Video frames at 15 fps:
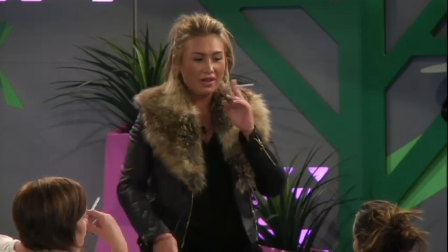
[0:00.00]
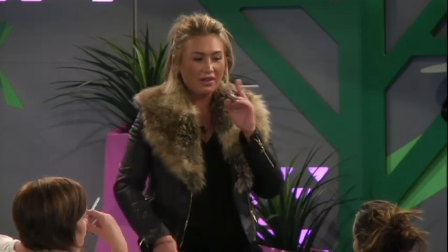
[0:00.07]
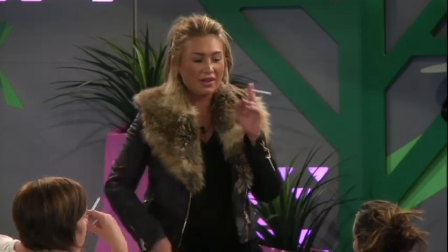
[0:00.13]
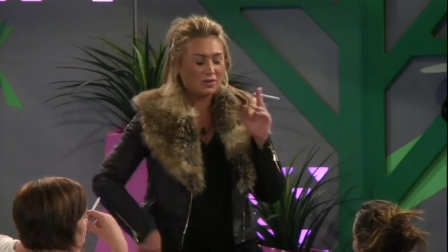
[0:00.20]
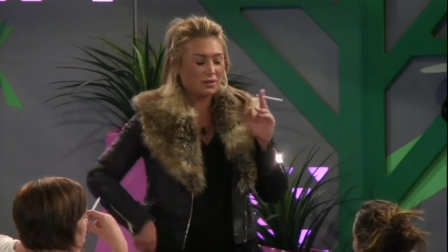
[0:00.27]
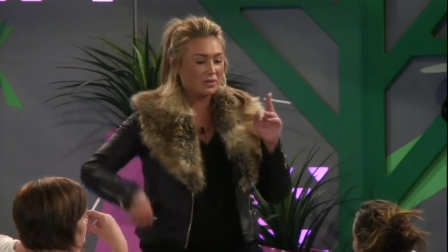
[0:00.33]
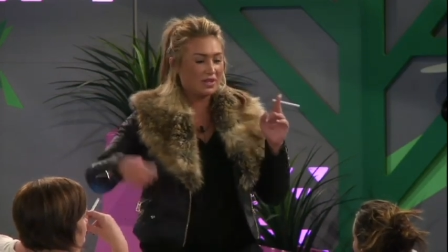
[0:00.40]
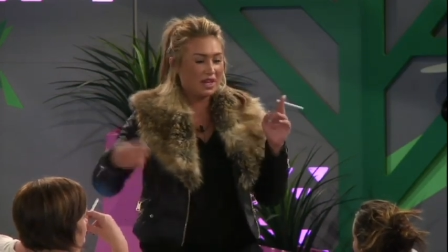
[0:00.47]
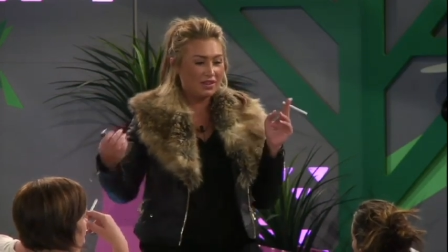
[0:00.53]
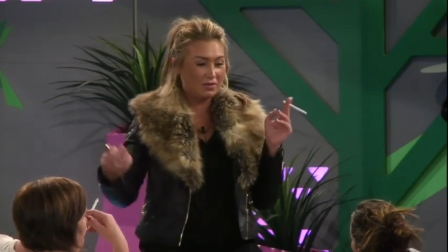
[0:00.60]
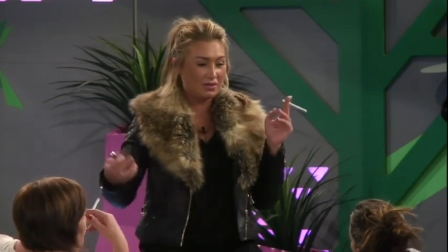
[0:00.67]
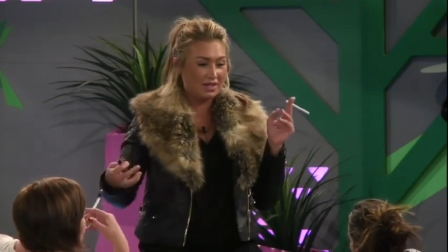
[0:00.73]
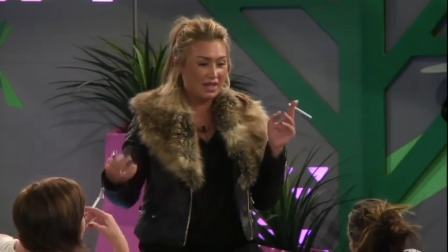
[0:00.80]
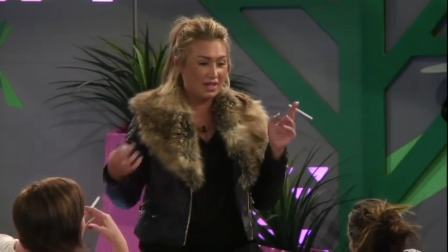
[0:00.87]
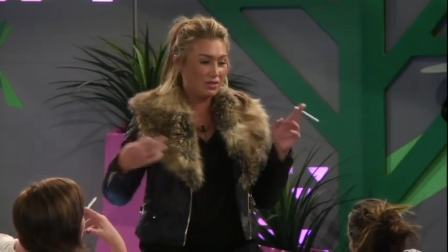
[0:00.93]
That's when David
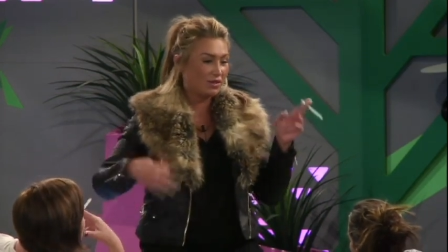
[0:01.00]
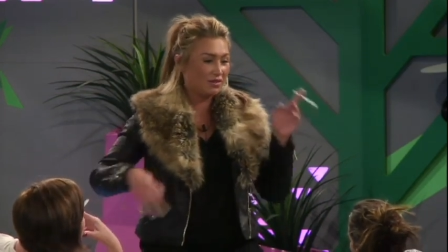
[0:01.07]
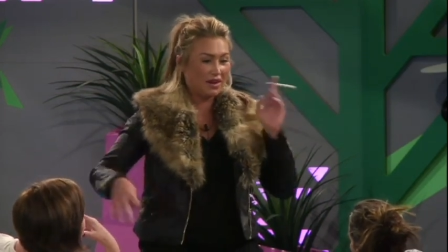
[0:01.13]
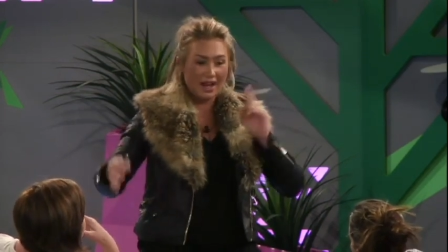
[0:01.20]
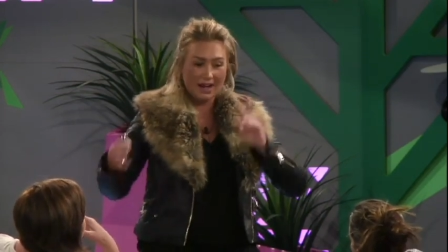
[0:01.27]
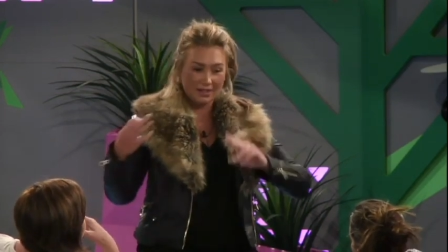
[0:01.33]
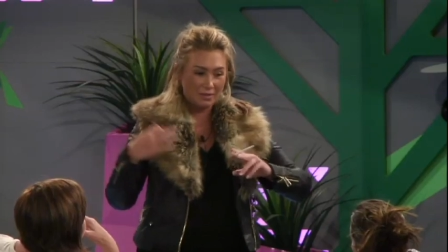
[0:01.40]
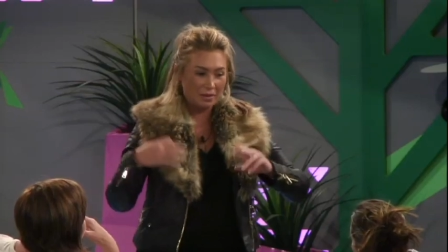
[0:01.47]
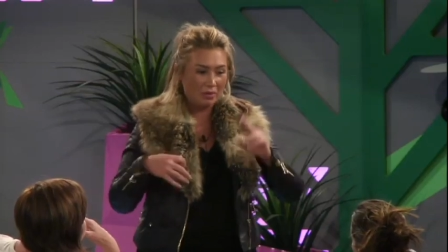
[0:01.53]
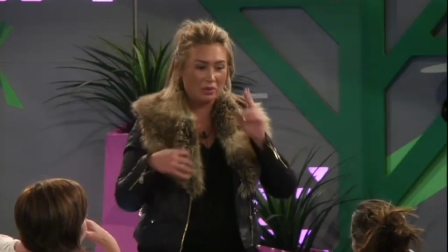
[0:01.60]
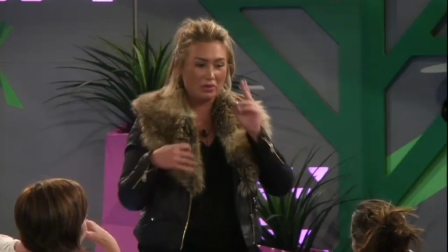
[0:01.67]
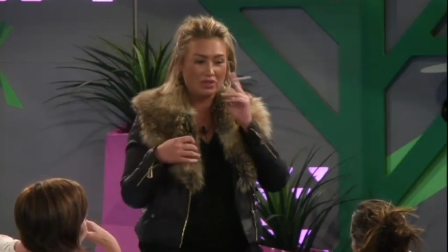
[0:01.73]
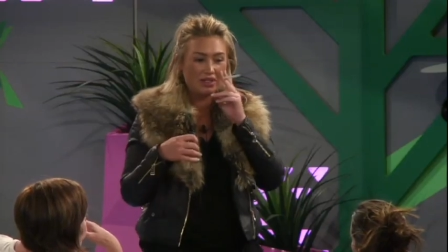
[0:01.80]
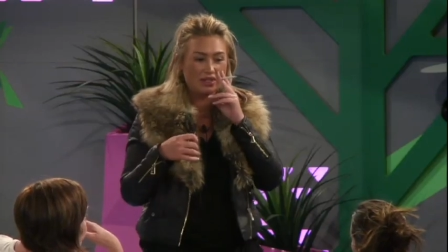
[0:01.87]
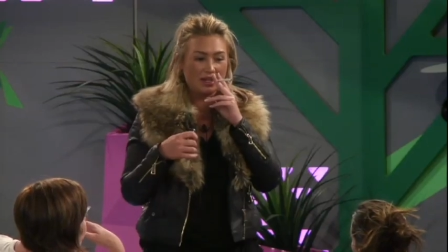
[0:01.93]
was here, he used to relax a bit
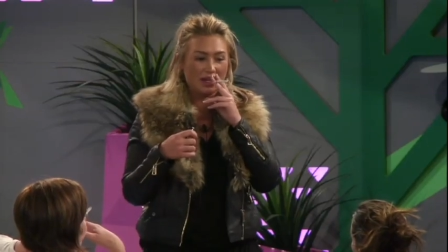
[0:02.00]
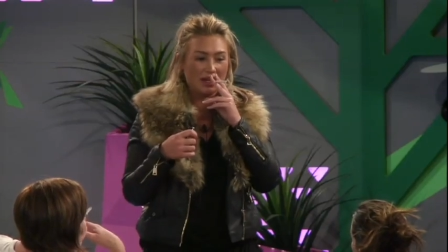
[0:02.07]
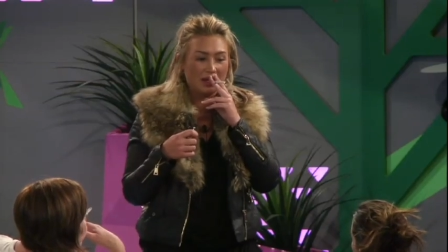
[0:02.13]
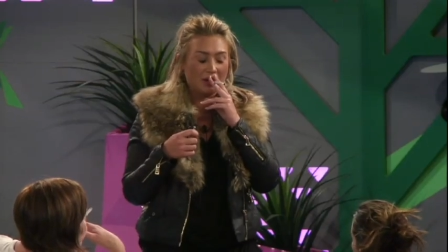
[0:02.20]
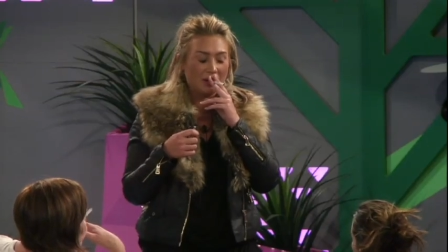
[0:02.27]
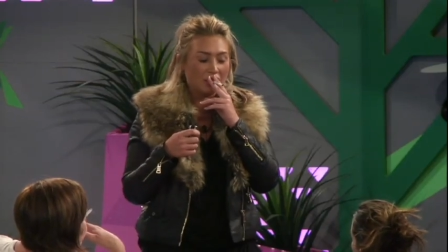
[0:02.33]
more, didn't he?